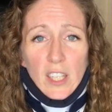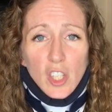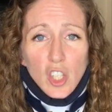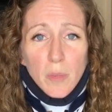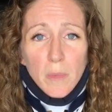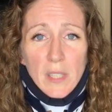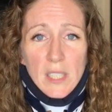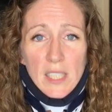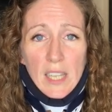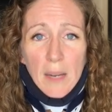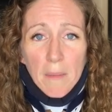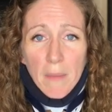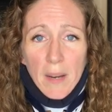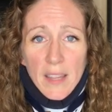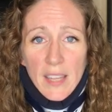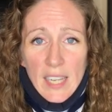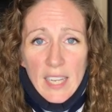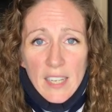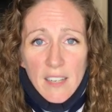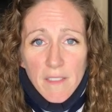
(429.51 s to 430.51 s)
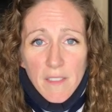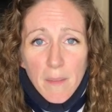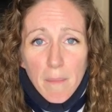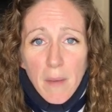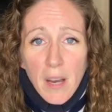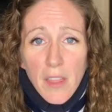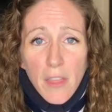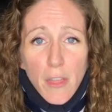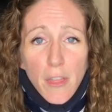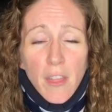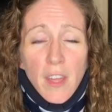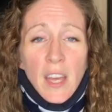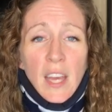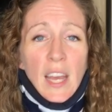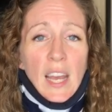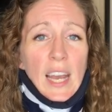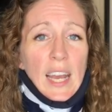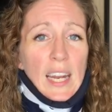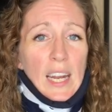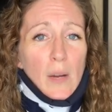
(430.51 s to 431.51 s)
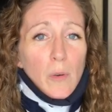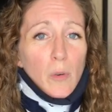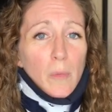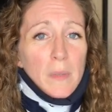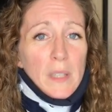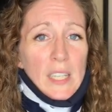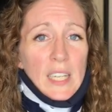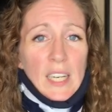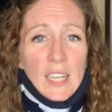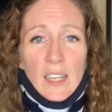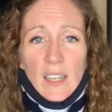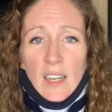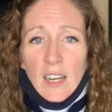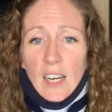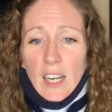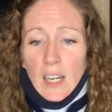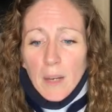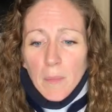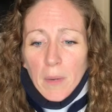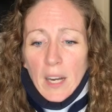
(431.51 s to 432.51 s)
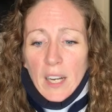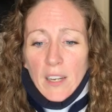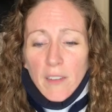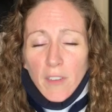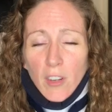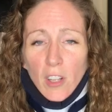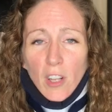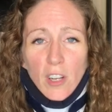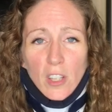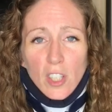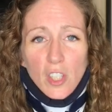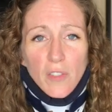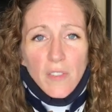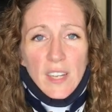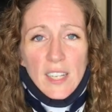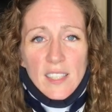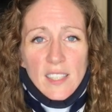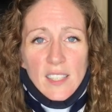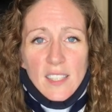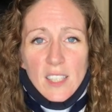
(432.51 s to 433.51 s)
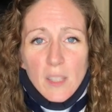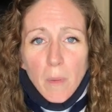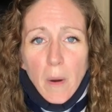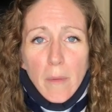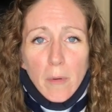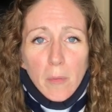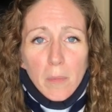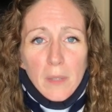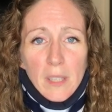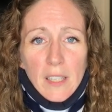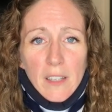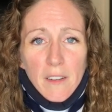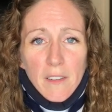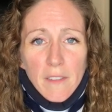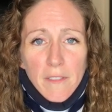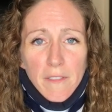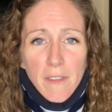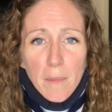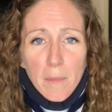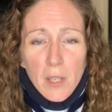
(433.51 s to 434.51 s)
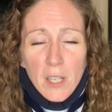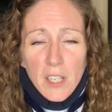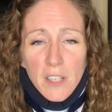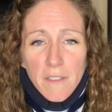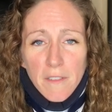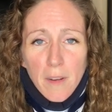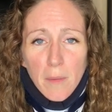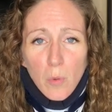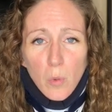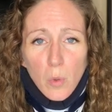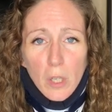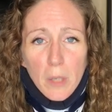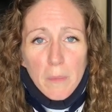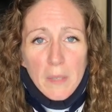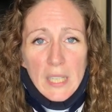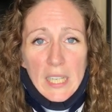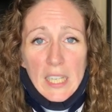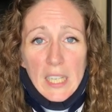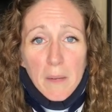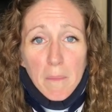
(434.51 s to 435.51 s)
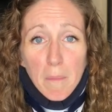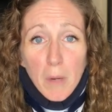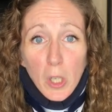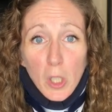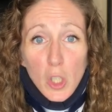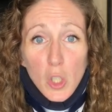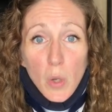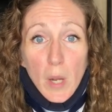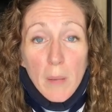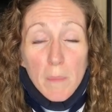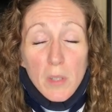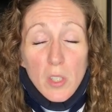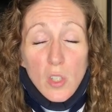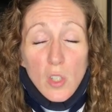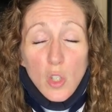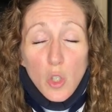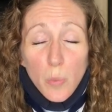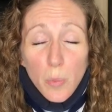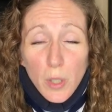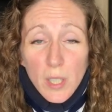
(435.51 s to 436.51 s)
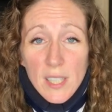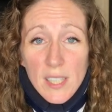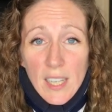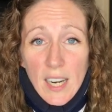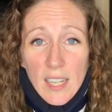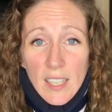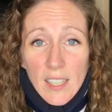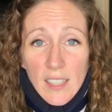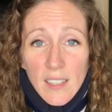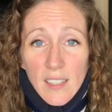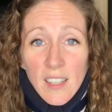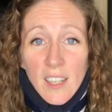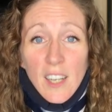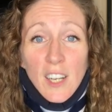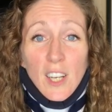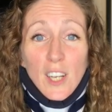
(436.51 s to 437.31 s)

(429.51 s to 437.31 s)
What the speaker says: It should be done by the end of the month, and I will begin kind of our launch phases probably end of February, beginning of March. So I am super excited.